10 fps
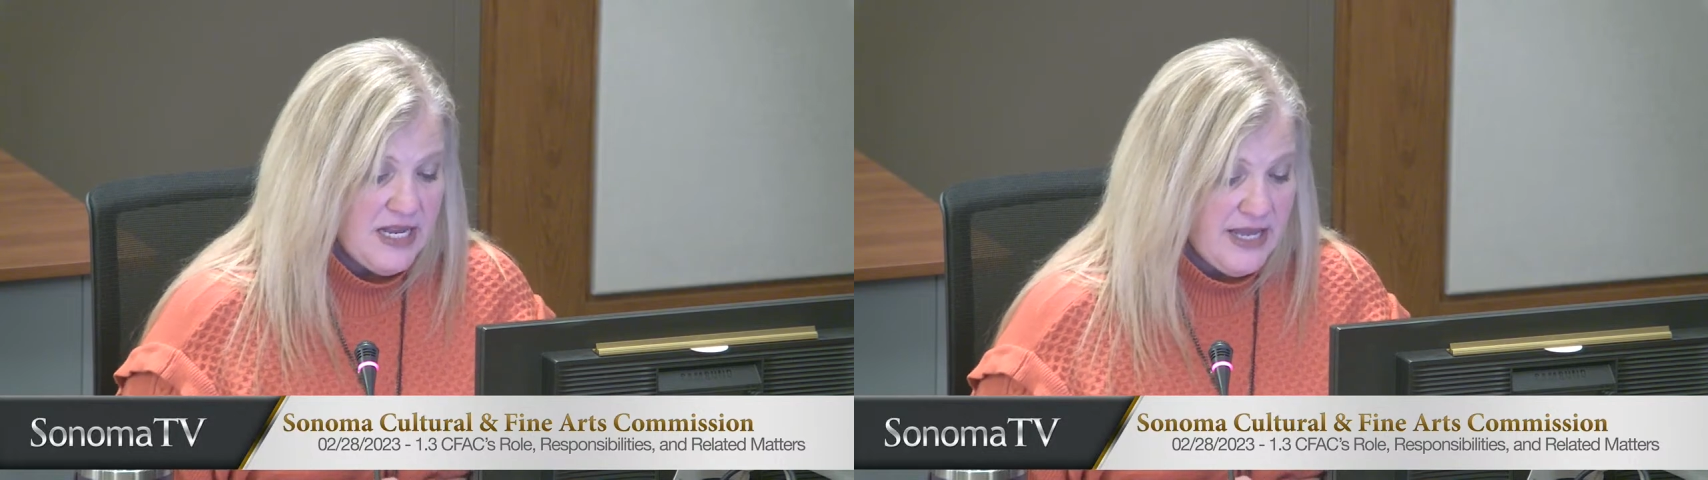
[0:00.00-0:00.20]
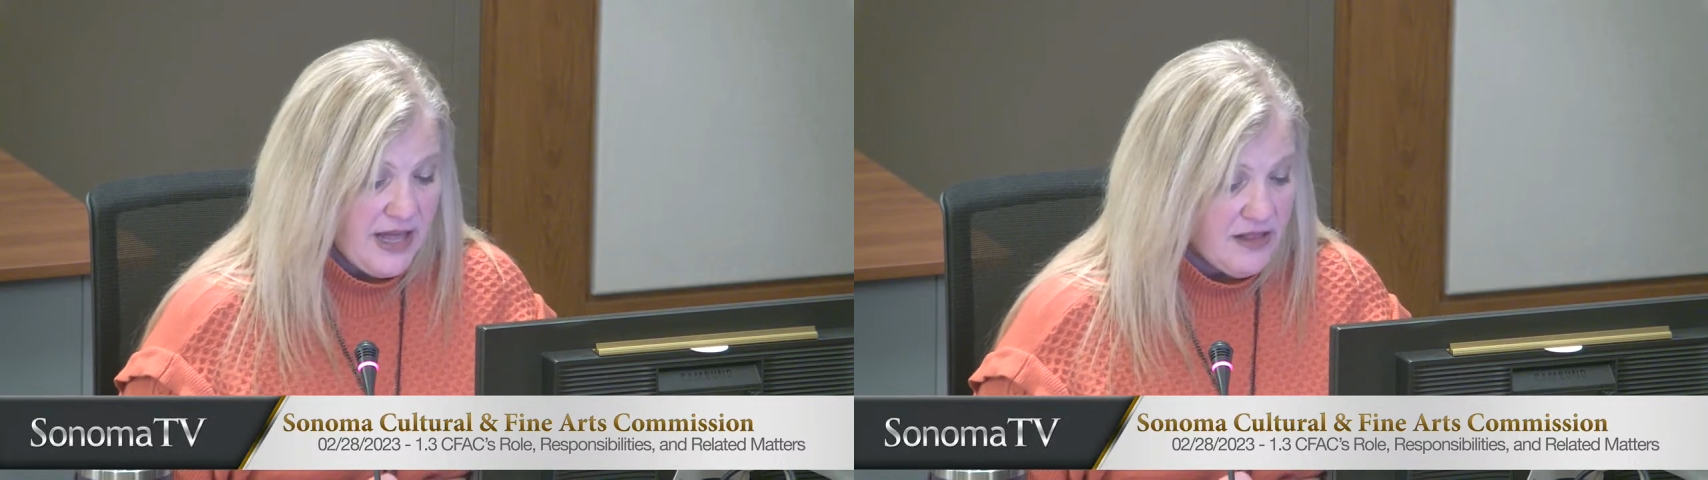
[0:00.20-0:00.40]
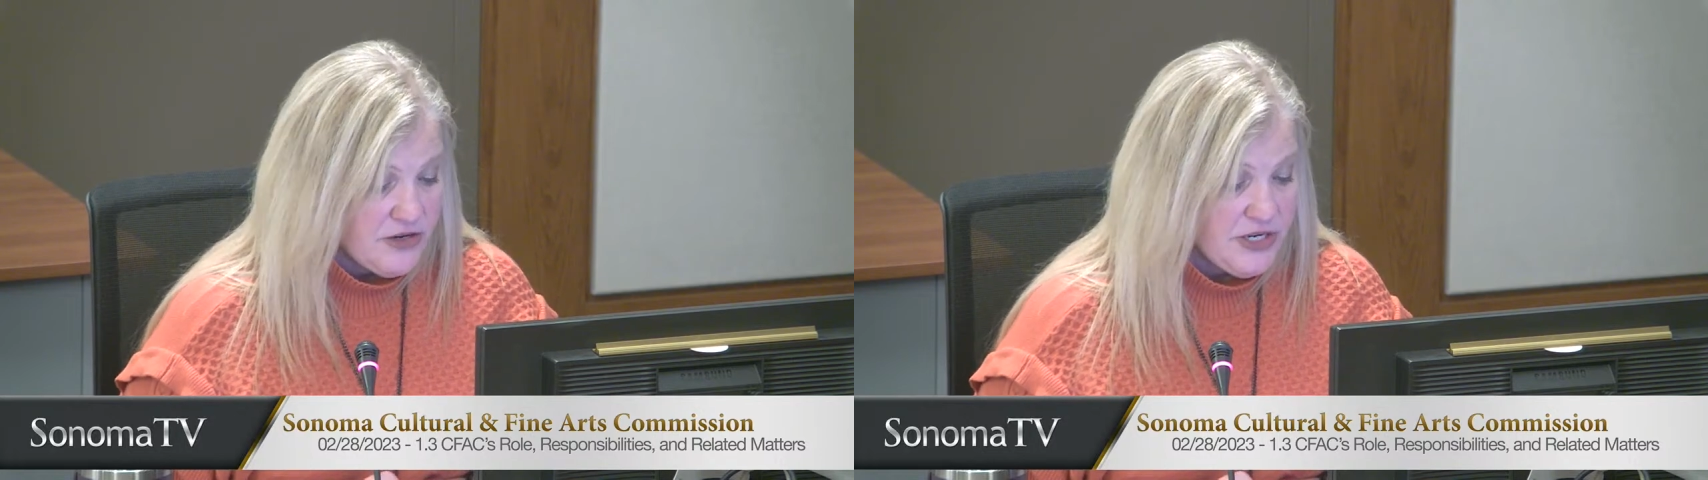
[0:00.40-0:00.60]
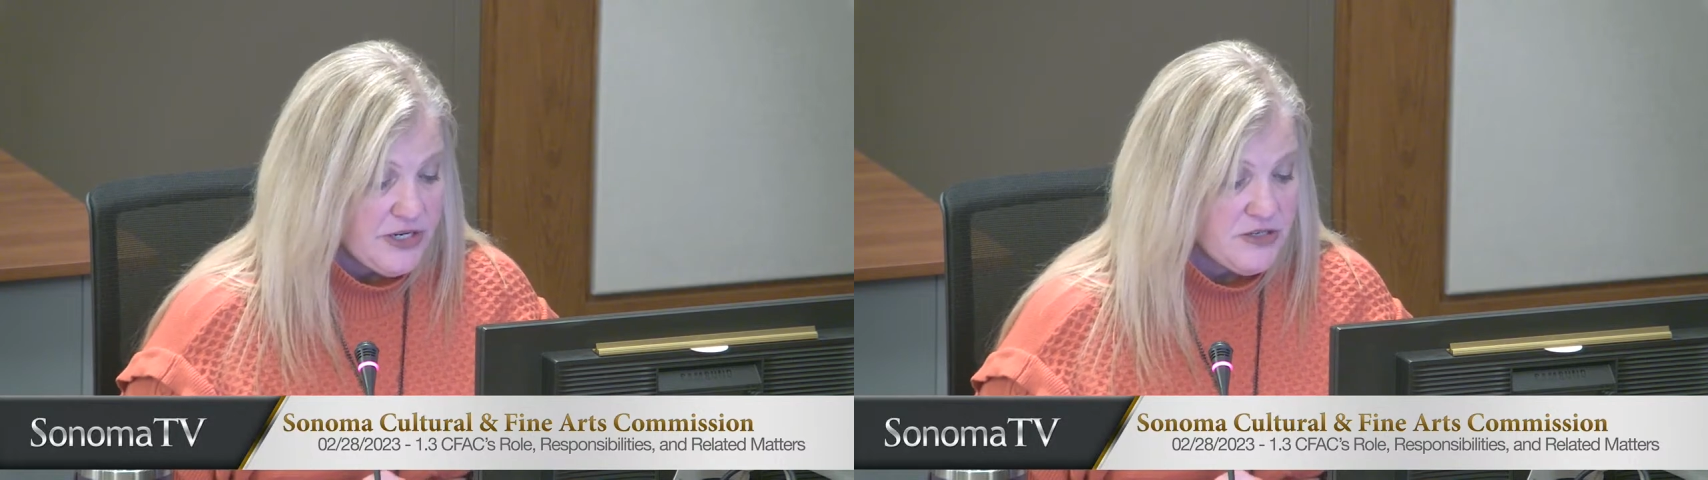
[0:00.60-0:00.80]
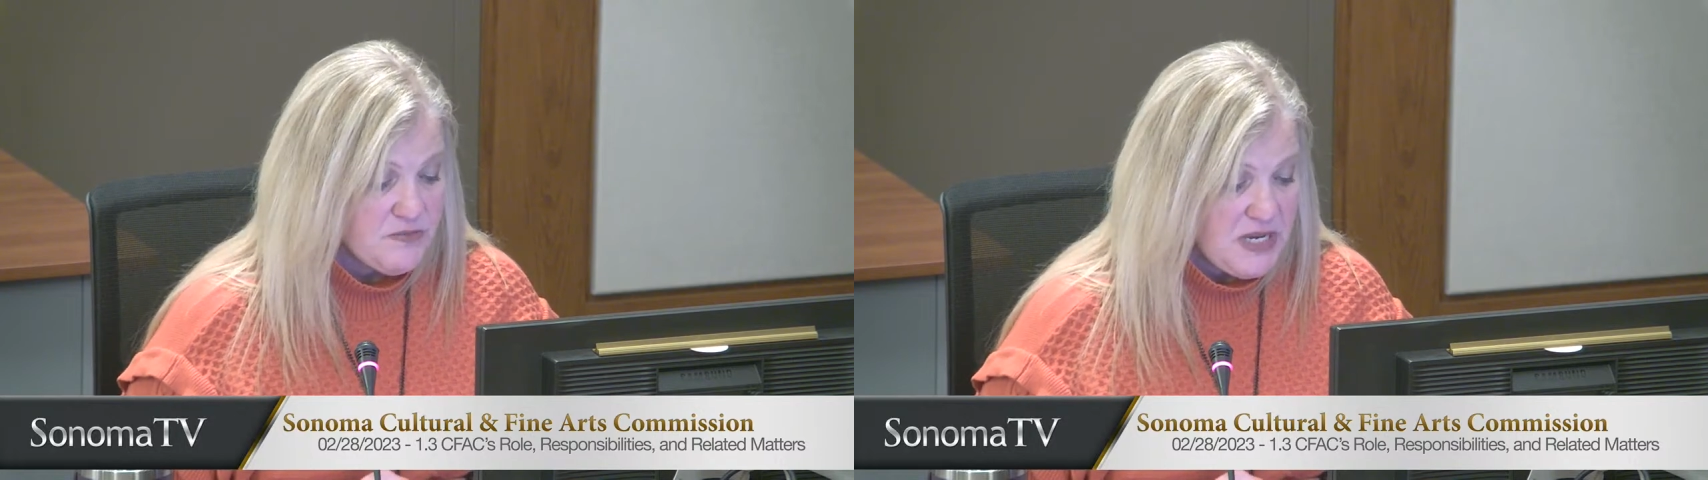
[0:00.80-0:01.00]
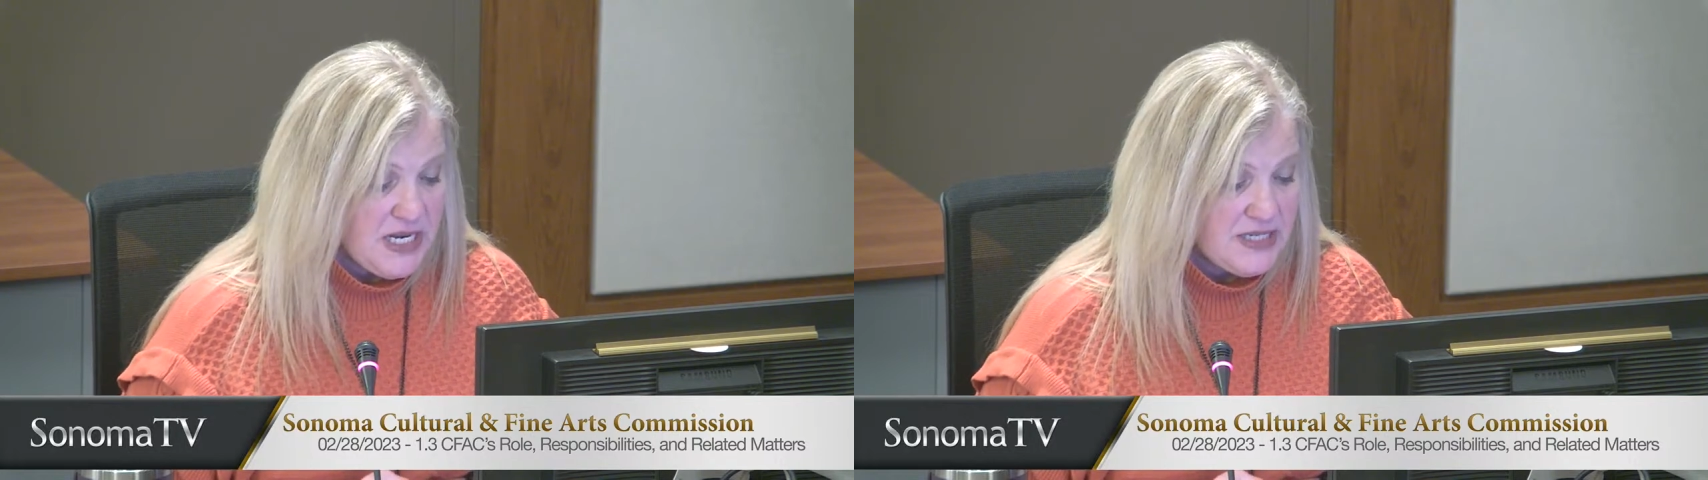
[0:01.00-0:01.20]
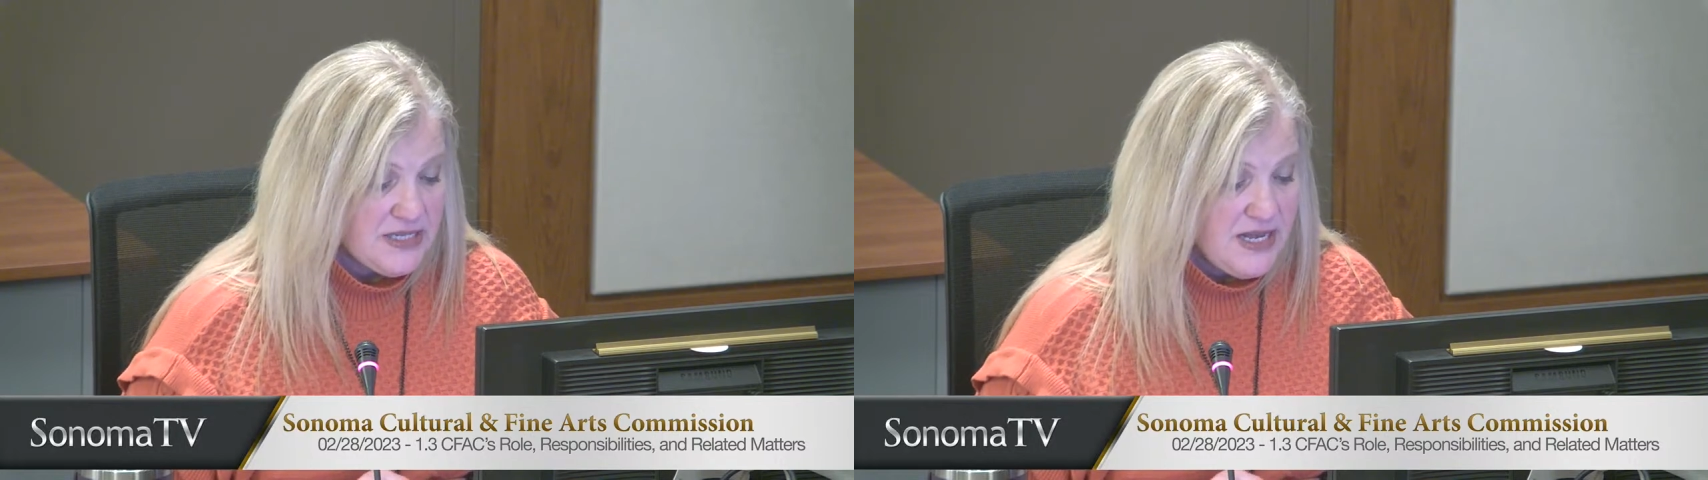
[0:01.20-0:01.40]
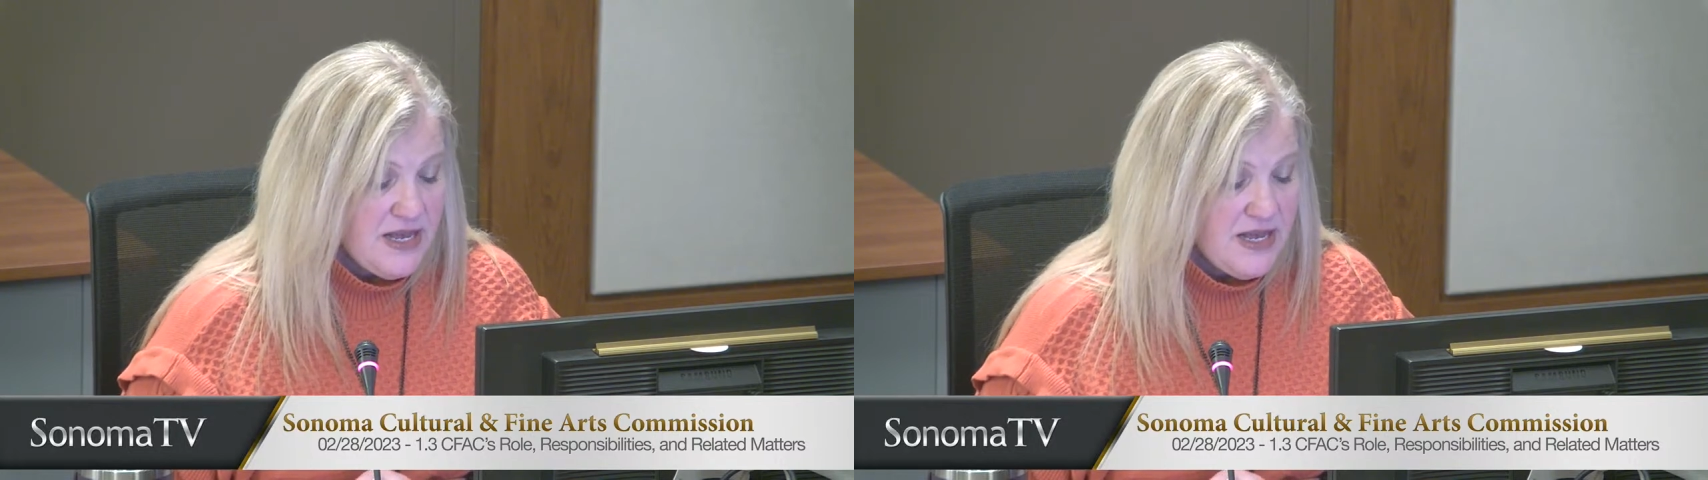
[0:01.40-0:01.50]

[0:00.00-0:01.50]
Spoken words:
calendar year's meetings,